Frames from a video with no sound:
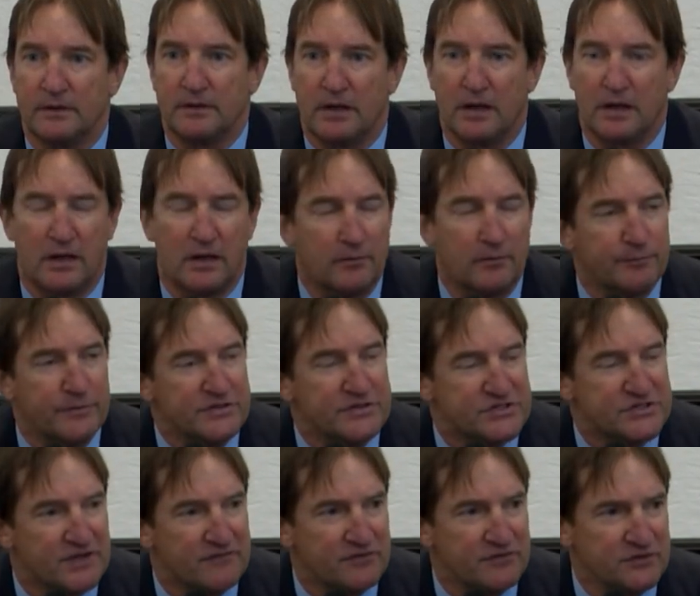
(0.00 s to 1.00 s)
I'll be
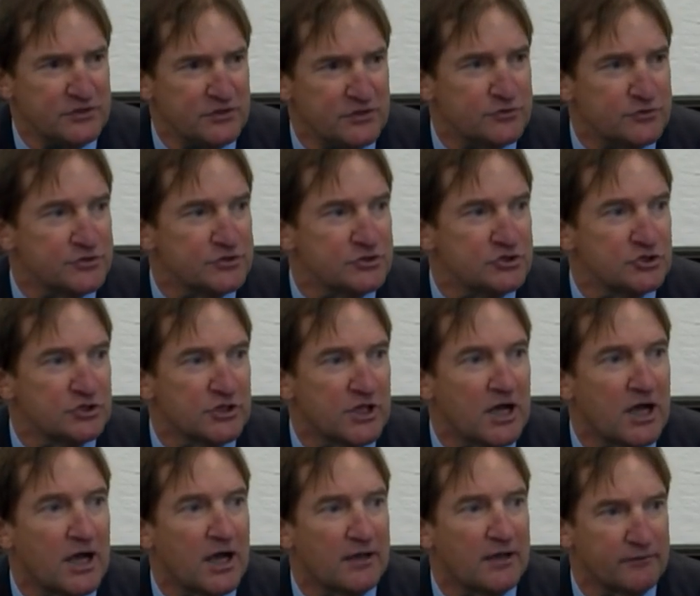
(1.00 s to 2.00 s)
seven years in
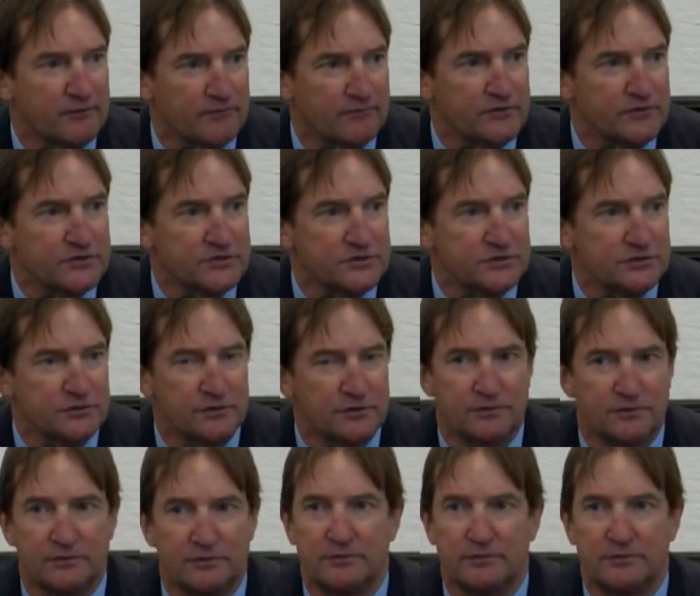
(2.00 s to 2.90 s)
July of this year.